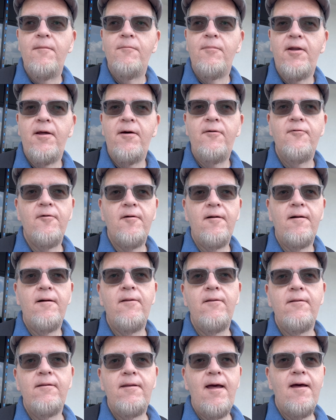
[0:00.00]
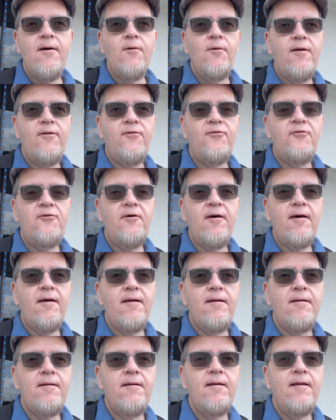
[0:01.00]
But overall, now it's
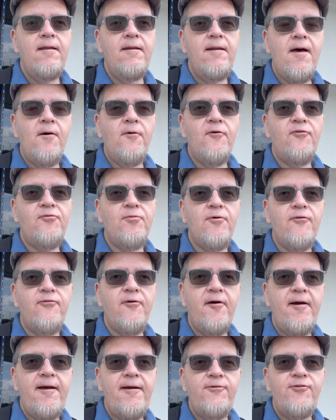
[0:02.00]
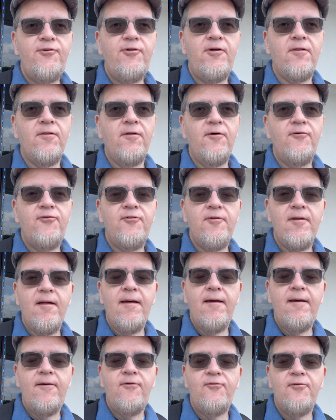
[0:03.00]
refreshed. It looks
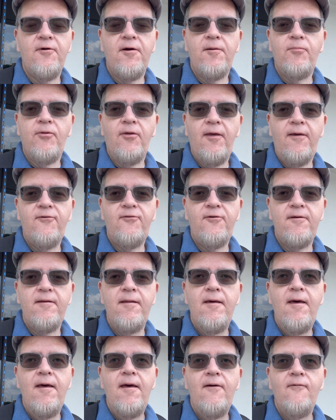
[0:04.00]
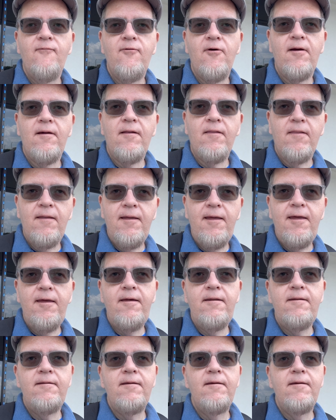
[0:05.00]
nice, very pleasant, very clean,